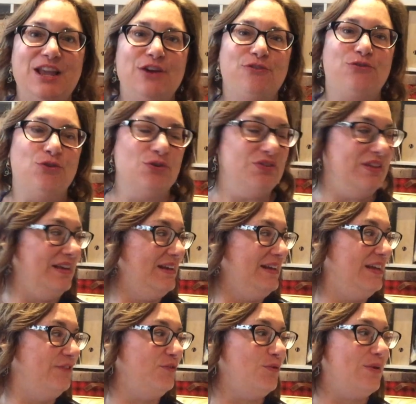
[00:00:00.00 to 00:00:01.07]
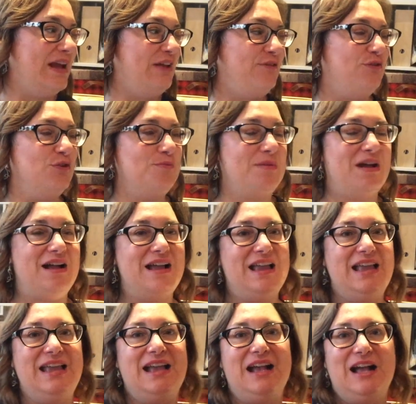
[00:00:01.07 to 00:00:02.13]
for the giveaway for
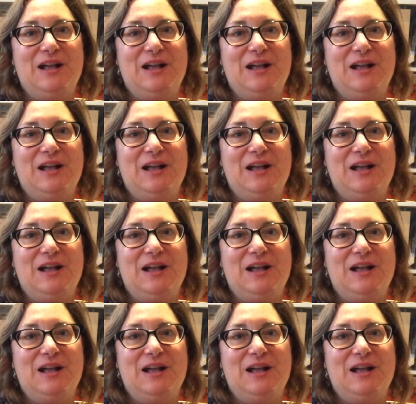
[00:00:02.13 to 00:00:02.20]
my